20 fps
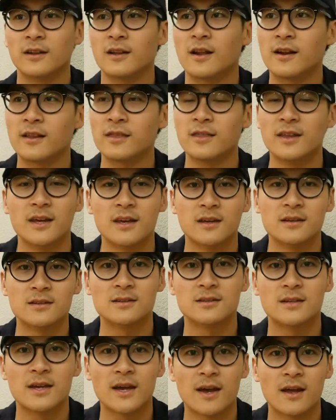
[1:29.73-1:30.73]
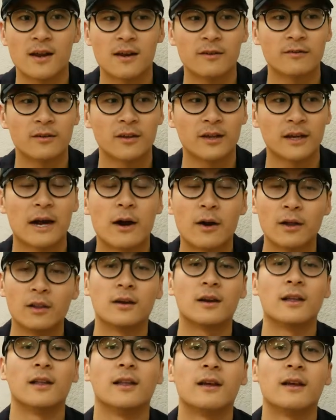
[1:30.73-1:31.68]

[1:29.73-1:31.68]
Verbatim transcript: a lot of things, and I feel like how I look at